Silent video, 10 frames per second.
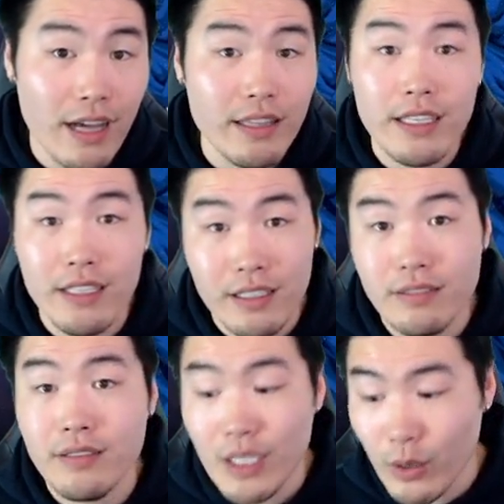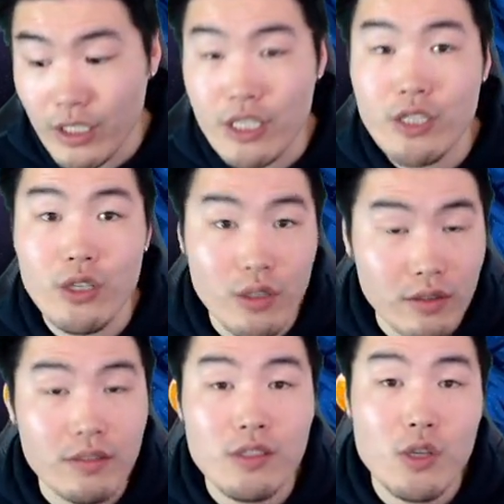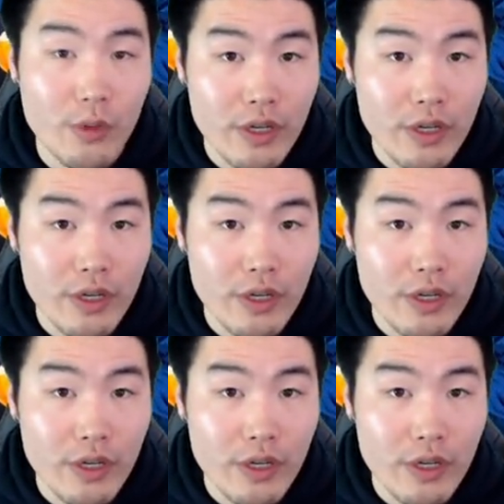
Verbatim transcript: on the, you know, additional super